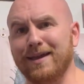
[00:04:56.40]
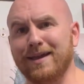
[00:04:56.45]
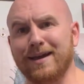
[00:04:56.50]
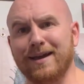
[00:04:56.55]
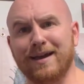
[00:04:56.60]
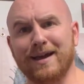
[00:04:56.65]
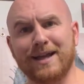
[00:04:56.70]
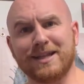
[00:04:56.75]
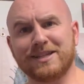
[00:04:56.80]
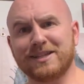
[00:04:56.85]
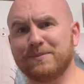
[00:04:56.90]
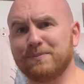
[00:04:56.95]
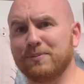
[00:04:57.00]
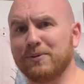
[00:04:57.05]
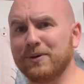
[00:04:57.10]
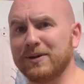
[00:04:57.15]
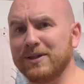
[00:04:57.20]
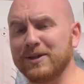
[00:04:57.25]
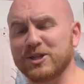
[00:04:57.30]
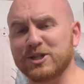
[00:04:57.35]
That's
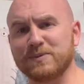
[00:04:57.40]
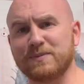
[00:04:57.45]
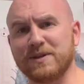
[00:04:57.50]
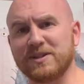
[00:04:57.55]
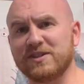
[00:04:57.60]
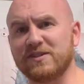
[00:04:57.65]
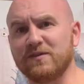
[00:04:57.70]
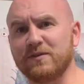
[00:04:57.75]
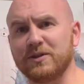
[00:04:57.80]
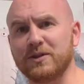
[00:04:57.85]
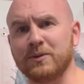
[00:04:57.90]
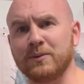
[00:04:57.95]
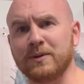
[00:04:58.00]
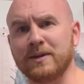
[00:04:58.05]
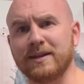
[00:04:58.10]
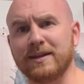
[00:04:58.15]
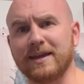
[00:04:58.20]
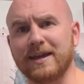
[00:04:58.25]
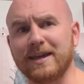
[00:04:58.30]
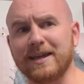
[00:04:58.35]
pretty expensive when you can
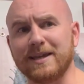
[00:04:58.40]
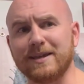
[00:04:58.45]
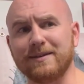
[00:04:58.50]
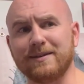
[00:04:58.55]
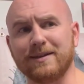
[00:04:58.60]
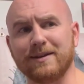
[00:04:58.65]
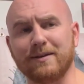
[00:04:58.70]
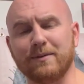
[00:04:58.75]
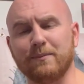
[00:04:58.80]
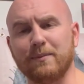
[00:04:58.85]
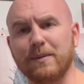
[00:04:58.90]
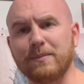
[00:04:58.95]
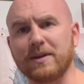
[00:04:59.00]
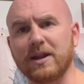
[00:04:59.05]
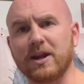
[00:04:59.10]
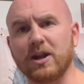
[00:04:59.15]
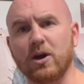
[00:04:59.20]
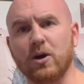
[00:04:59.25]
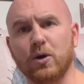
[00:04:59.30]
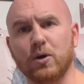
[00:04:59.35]
get a, maybe
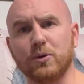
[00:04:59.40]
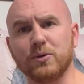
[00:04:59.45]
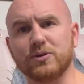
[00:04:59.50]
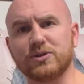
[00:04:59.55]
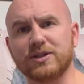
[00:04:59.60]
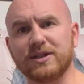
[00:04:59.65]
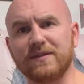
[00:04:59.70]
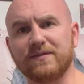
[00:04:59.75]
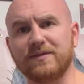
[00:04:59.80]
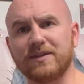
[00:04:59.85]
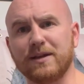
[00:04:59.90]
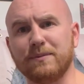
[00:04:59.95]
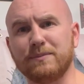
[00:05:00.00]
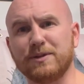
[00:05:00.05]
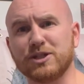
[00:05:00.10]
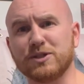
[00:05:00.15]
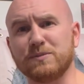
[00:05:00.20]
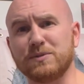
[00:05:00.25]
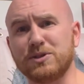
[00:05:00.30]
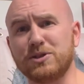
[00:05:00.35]
not a whole set of
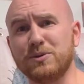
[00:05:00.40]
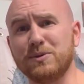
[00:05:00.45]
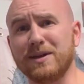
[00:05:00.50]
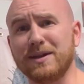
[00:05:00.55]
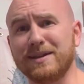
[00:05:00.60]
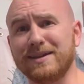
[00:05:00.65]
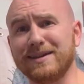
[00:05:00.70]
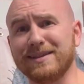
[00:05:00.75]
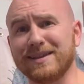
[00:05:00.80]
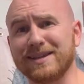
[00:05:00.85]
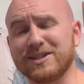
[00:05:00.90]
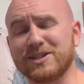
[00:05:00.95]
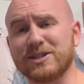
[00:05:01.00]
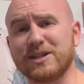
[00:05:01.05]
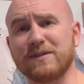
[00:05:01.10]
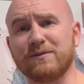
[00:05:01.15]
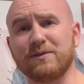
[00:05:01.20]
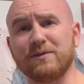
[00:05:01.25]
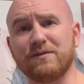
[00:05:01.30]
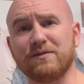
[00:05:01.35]
dumbbells, but you could get like
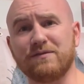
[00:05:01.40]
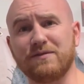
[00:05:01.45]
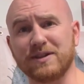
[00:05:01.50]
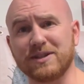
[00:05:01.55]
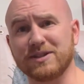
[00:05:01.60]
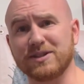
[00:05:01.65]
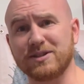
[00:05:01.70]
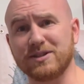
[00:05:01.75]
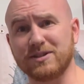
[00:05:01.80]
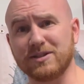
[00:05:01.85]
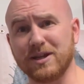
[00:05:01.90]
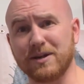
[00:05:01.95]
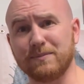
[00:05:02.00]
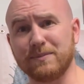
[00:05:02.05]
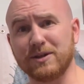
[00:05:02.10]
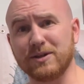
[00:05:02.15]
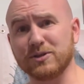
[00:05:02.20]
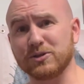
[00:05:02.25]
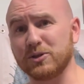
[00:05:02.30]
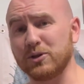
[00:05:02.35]
several fixed
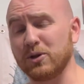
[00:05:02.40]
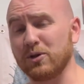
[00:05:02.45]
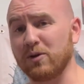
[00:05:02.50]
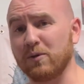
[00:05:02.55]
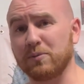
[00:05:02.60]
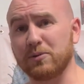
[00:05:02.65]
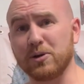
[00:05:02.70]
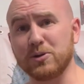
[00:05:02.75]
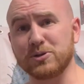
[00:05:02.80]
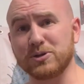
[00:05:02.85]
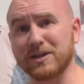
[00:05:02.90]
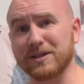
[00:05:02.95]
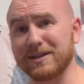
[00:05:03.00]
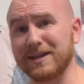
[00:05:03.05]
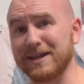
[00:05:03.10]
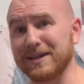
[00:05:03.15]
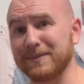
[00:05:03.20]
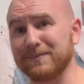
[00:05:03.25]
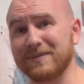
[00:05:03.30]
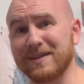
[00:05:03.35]
dumbbells, or you're approaching
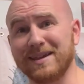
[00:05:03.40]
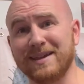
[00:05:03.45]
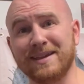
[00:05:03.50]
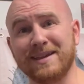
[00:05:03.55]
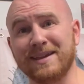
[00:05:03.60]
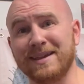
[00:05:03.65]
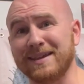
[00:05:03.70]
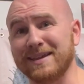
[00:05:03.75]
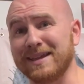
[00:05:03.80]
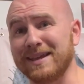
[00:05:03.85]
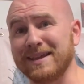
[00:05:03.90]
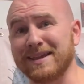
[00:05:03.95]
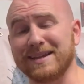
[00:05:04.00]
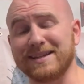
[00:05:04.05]
like getting a